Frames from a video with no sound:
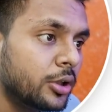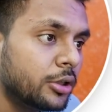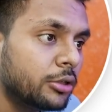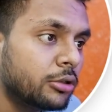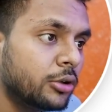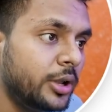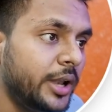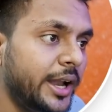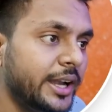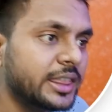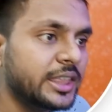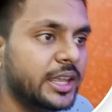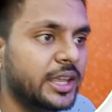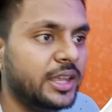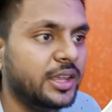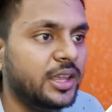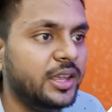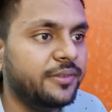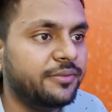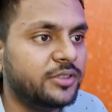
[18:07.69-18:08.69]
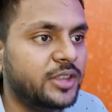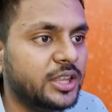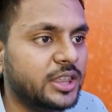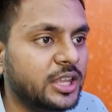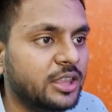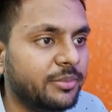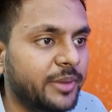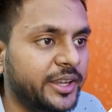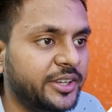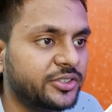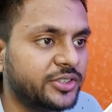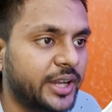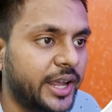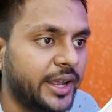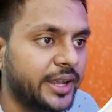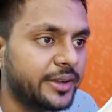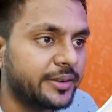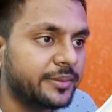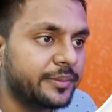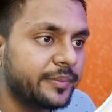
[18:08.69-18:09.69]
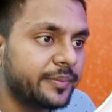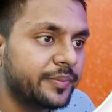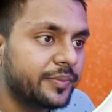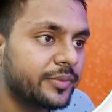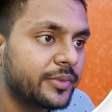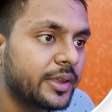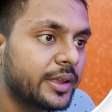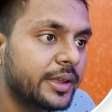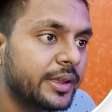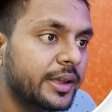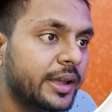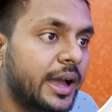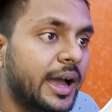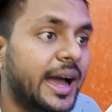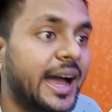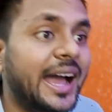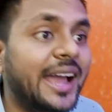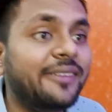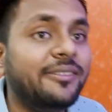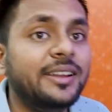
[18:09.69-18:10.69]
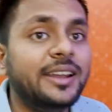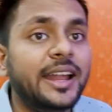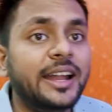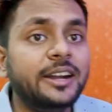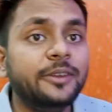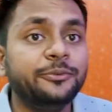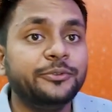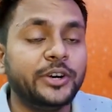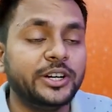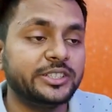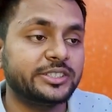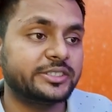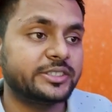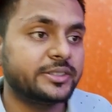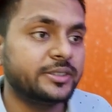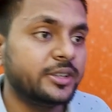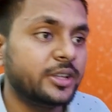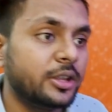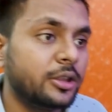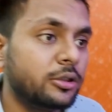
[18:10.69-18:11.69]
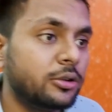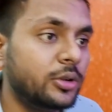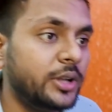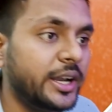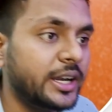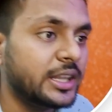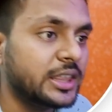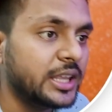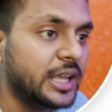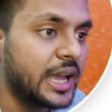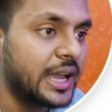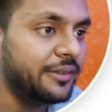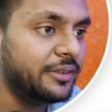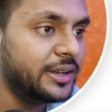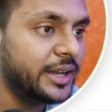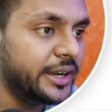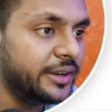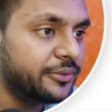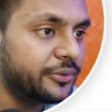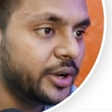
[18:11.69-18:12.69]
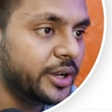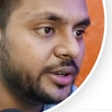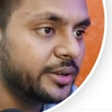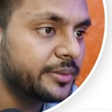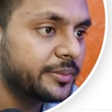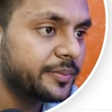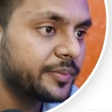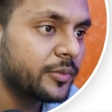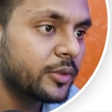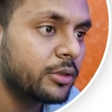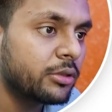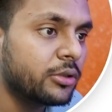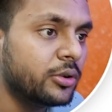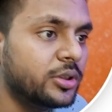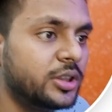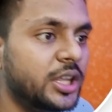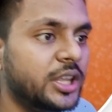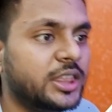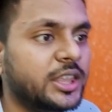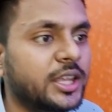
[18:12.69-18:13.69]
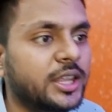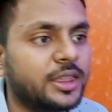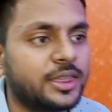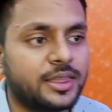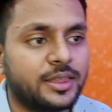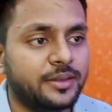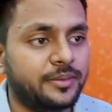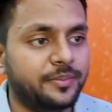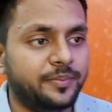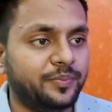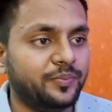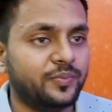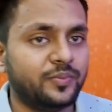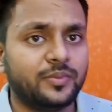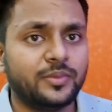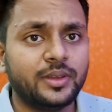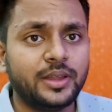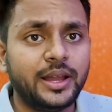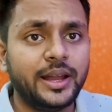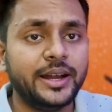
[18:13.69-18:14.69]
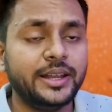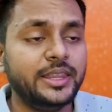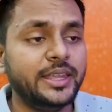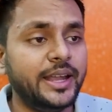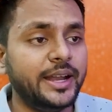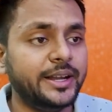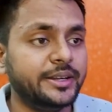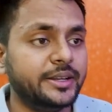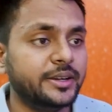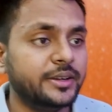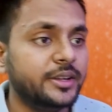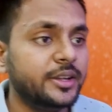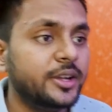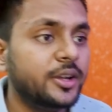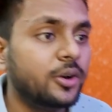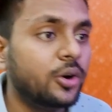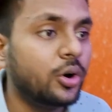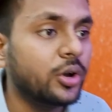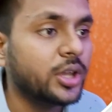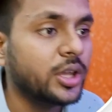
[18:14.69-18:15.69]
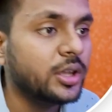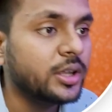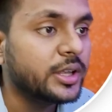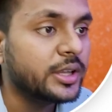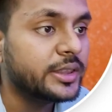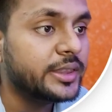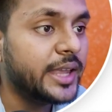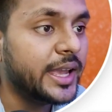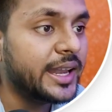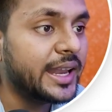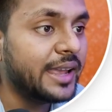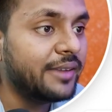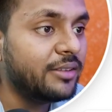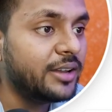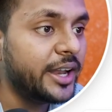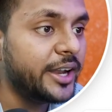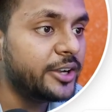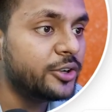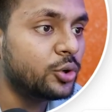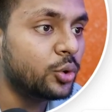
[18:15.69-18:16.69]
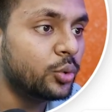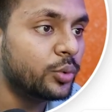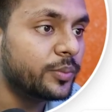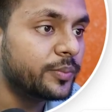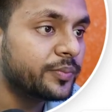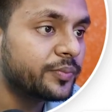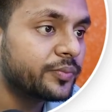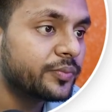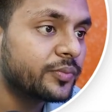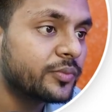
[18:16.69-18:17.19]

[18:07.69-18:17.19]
So let's say if this is my stack, I will add first. So let's say I will add 1. So this is at the end. Okay, then I will add 2.